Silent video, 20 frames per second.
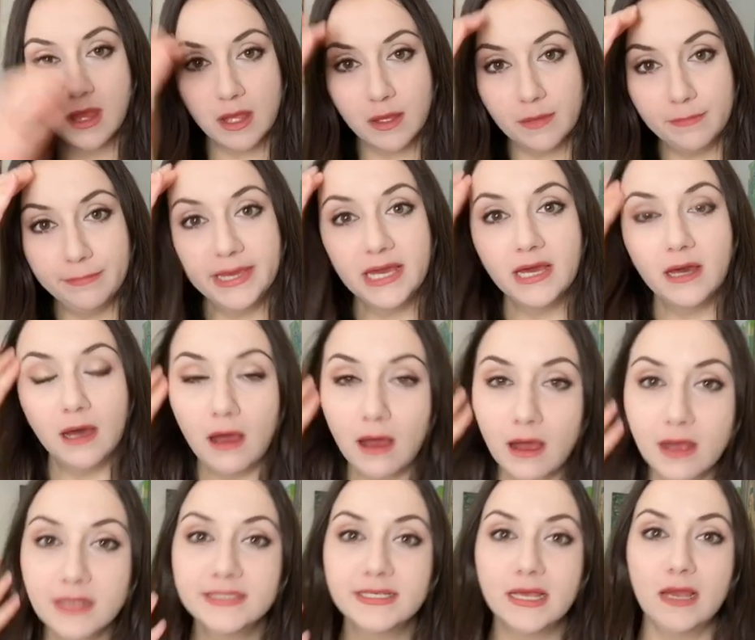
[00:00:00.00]

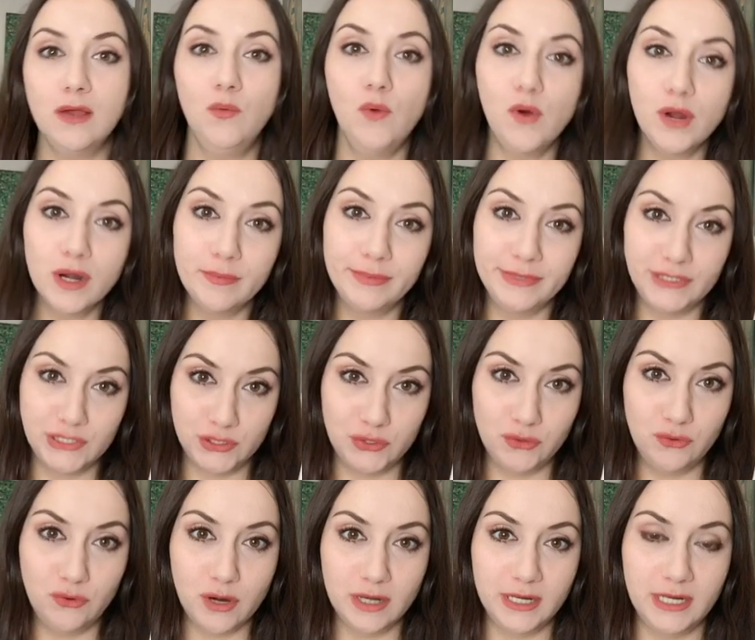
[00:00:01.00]
because I want to be
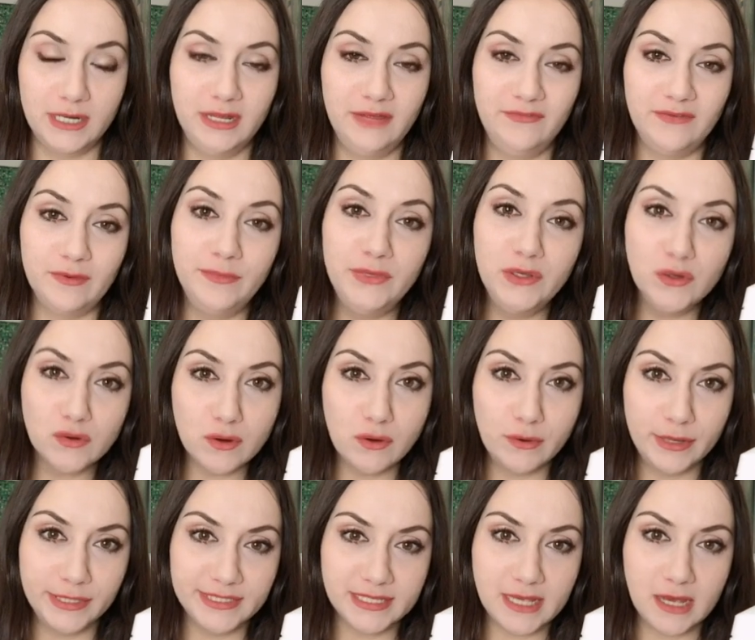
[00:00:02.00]
sure that if a mural
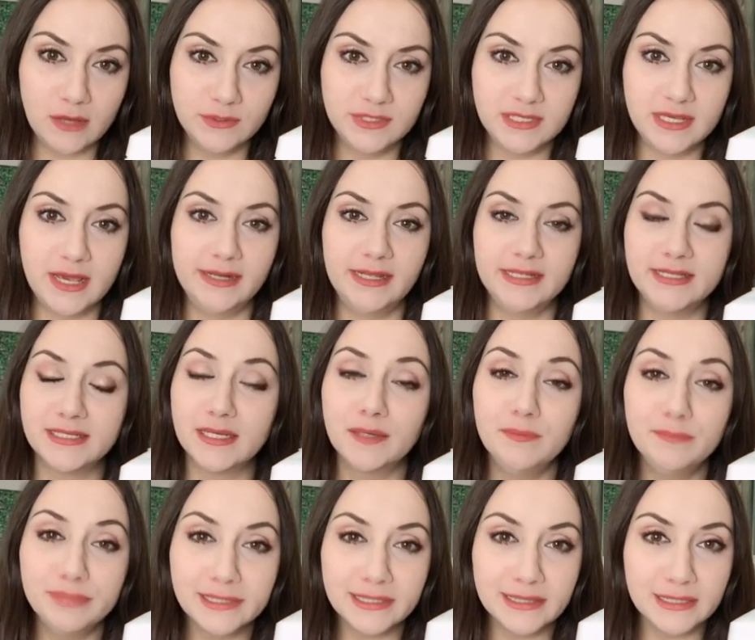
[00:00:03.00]
is outside, it's
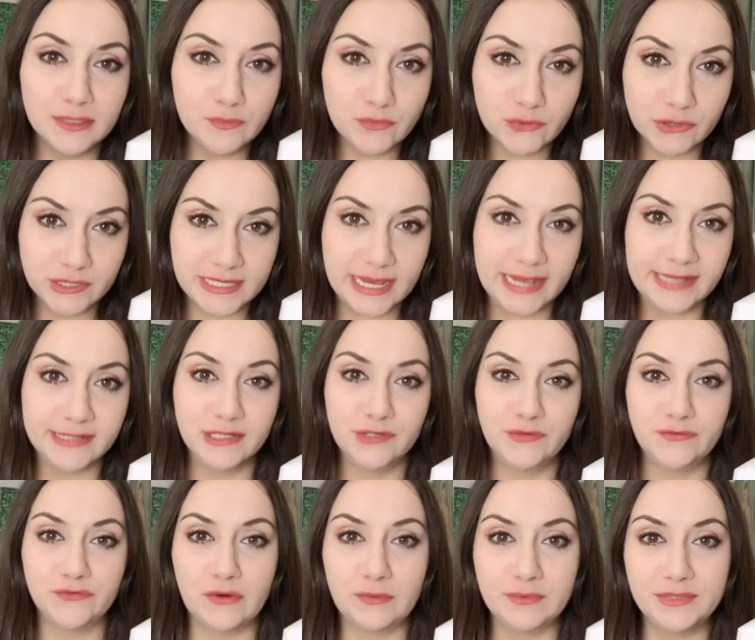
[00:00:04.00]
completely protected
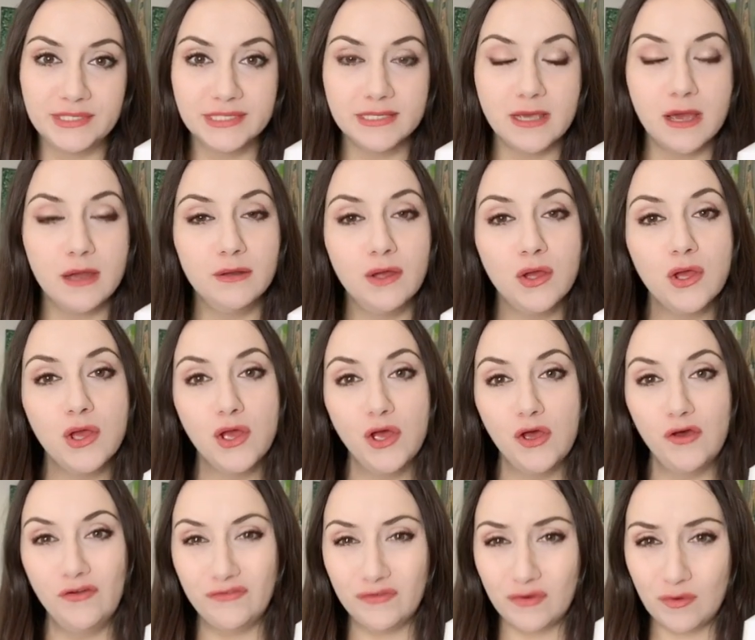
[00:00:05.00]
from sun,
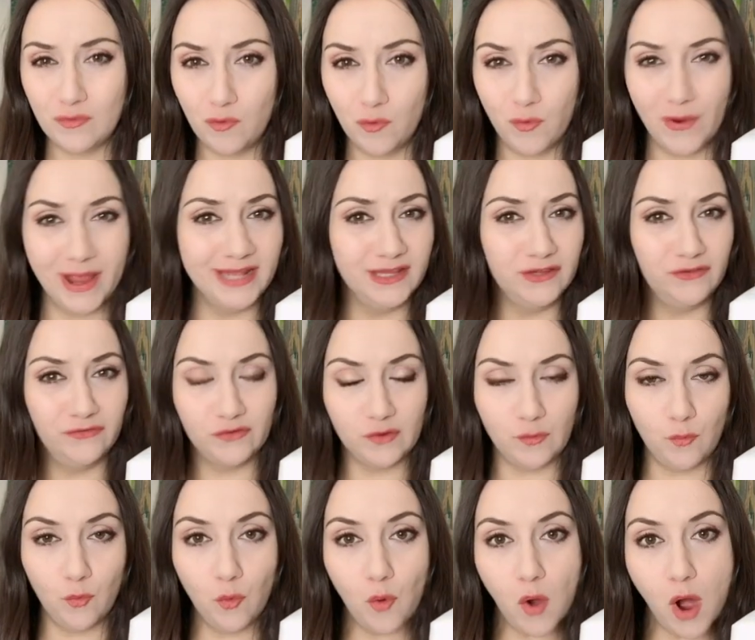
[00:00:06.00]
from wind,
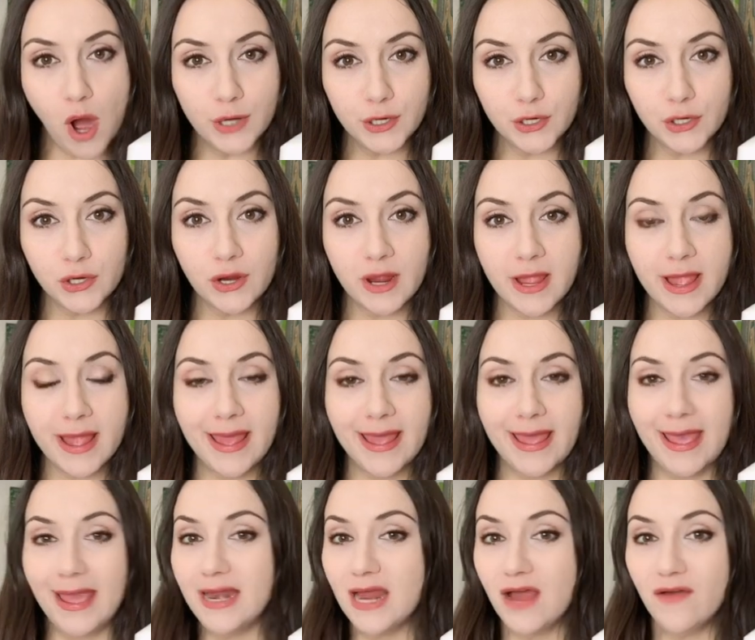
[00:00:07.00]
from water.
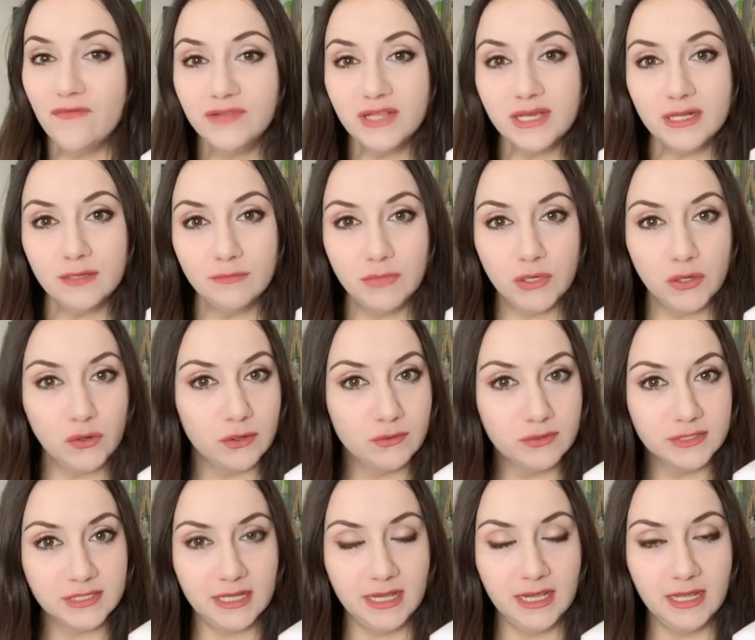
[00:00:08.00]
And I've done
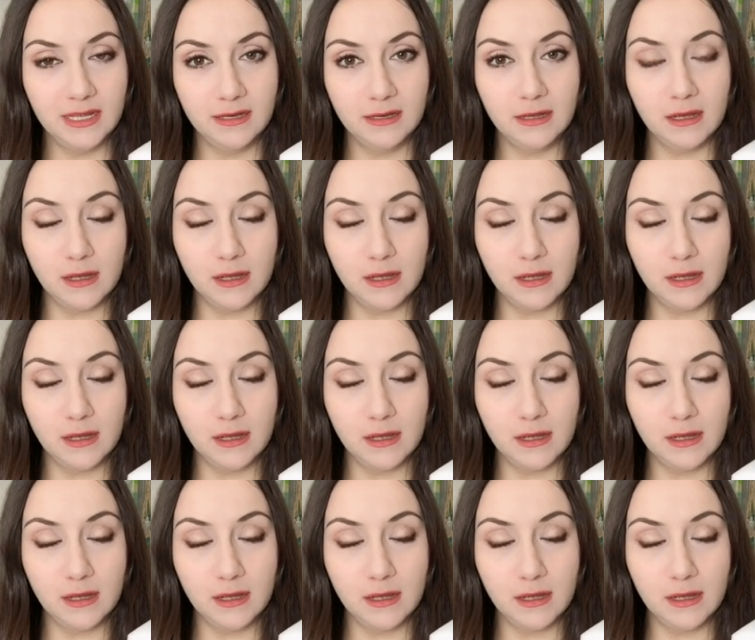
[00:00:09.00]
murals in